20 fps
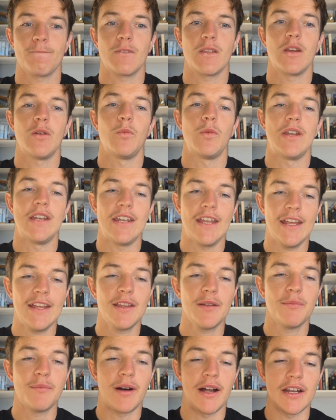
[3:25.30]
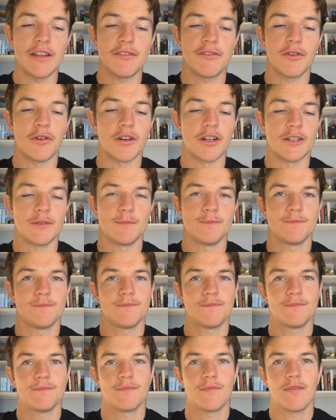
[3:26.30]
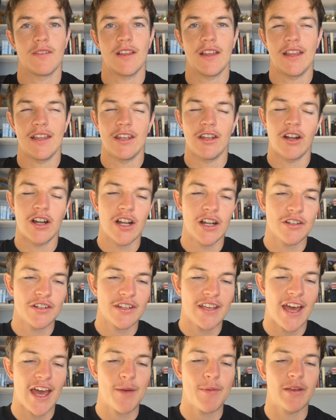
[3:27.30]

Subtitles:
And we need the money for it. $900K